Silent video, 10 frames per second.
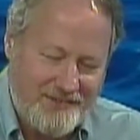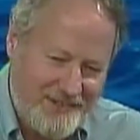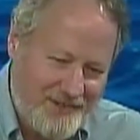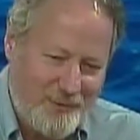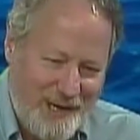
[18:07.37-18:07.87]

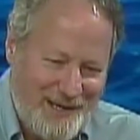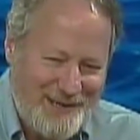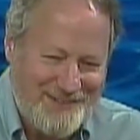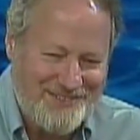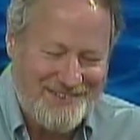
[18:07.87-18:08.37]
in a way,
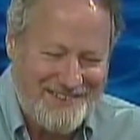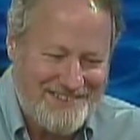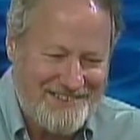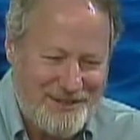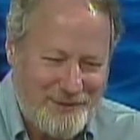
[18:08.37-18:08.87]
is
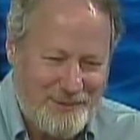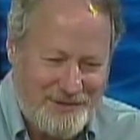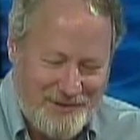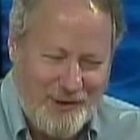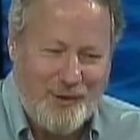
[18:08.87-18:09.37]
that with
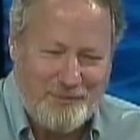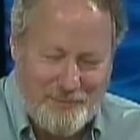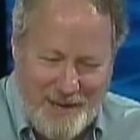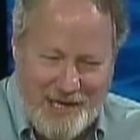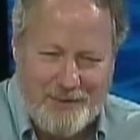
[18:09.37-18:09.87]
the Gulf of
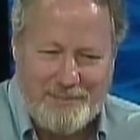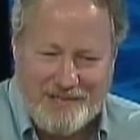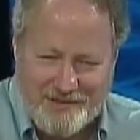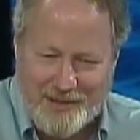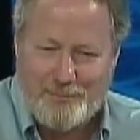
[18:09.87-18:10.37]
Maine
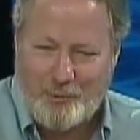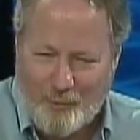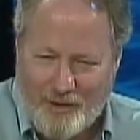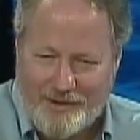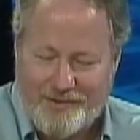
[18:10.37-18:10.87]
being deeper
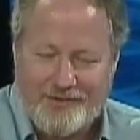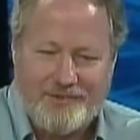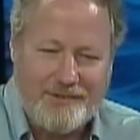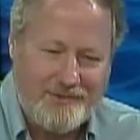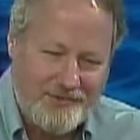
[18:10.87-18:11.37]
waters
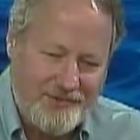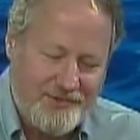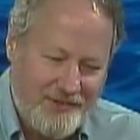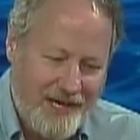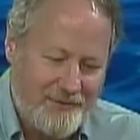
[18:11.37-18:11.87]
than you see
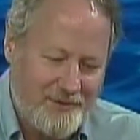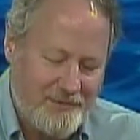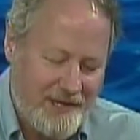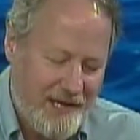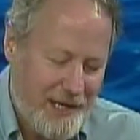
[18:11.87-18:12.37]
south of the
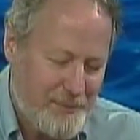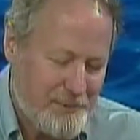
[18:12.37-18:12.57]
Cape,